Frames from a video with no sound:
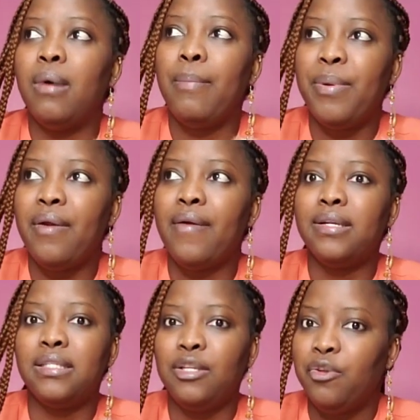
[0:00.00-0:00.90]

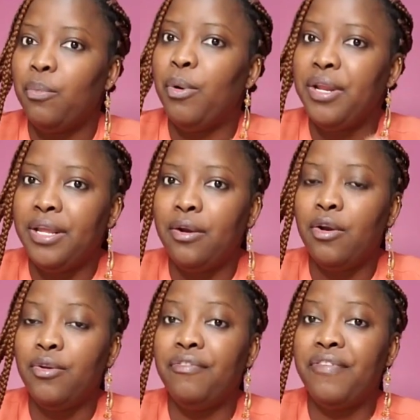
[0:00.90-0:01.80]
appearance in your body,
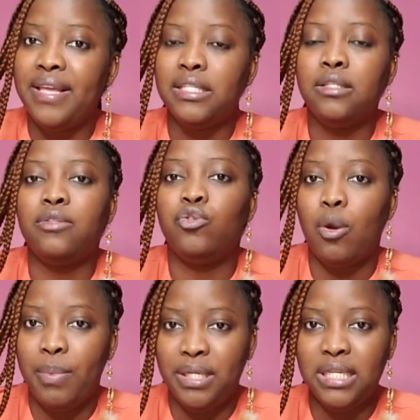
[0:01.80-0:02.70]
on your face,
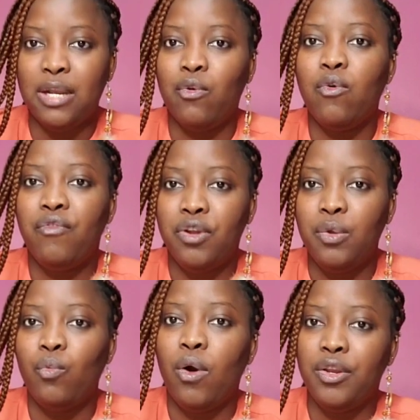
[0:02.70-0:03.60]
stop it and go for
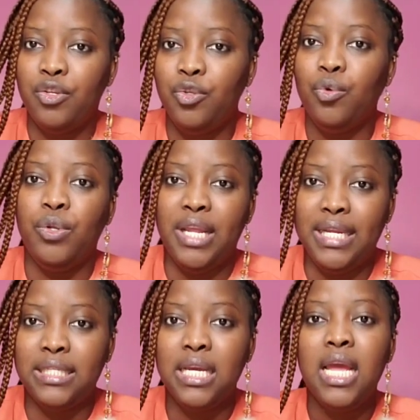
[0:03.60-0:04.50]
the one you need.